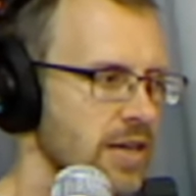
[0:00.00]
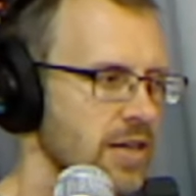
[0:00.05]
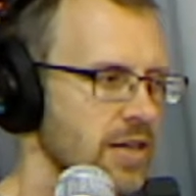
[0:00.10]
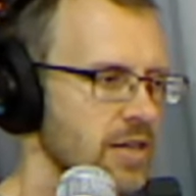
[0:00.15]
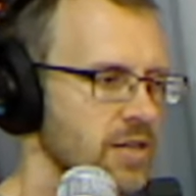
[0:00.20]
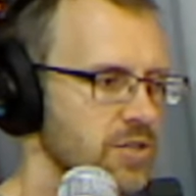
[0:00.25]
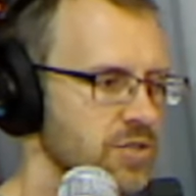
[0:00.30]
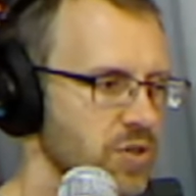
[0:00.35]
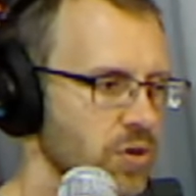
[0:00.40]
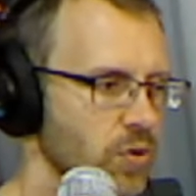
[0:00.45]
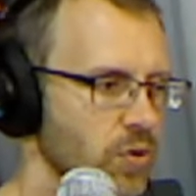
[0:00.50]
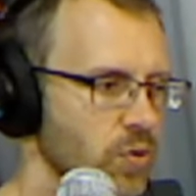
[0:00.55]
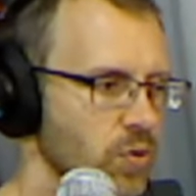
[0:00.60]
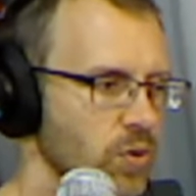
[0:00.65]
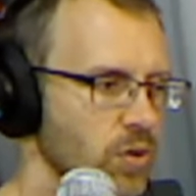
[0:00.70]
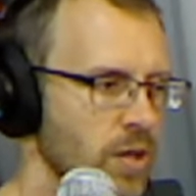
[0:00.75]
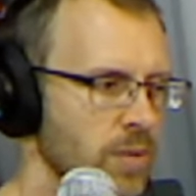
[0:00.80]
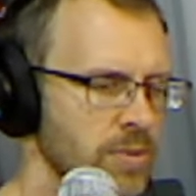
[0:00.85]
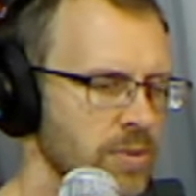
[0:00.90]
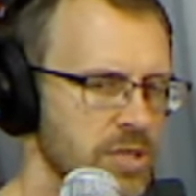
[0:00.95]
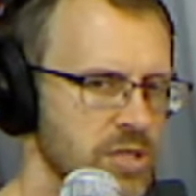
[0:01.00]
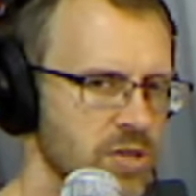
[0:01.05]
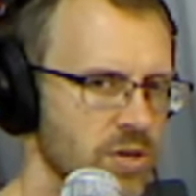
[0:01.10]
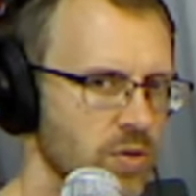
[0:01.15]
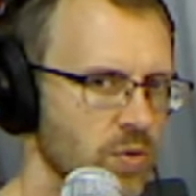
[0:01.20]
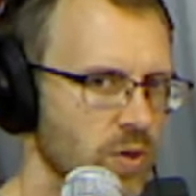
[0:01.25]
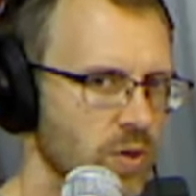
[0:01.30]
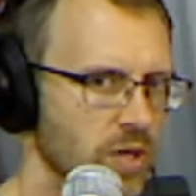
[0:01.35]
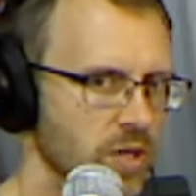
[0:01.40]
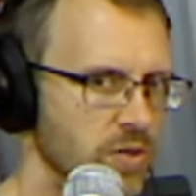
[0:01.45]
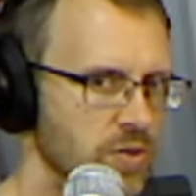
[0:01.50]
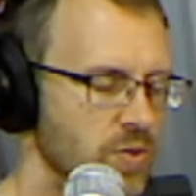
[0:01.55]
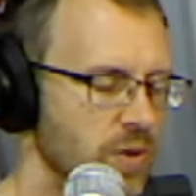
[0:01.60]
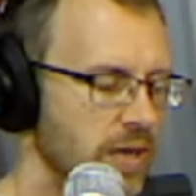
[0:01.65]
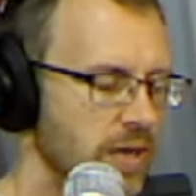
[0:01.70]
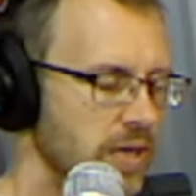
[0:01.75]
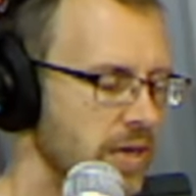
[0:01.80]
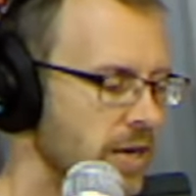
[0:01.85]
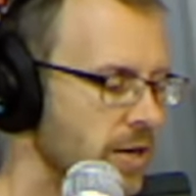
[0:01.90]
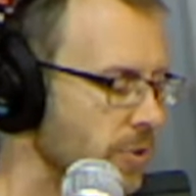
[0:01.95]
So let me show you one of those
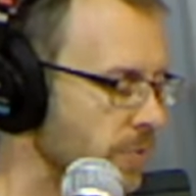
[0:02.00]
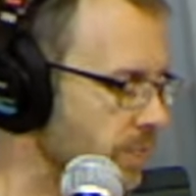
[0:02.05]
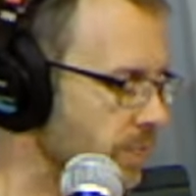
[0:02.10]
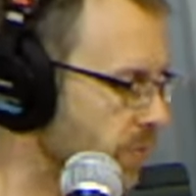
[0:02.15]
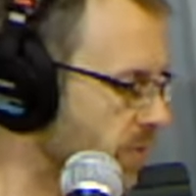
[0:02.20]
right now.